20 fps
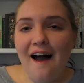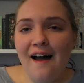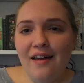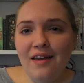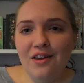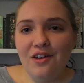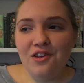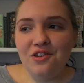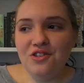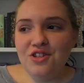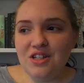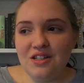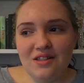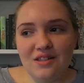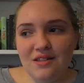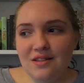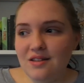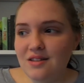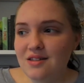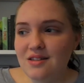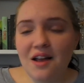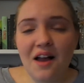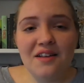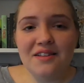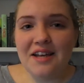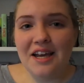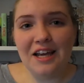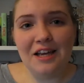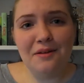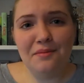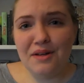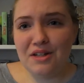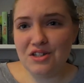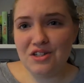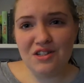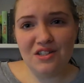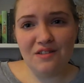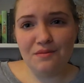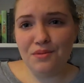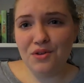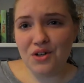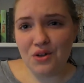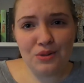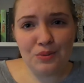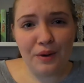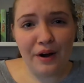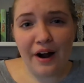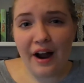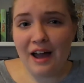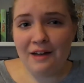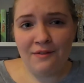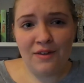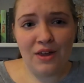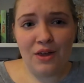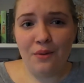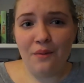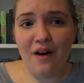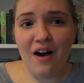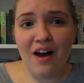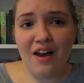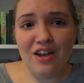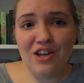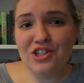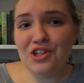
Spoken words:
You can just start taking pictures of books wherever you are.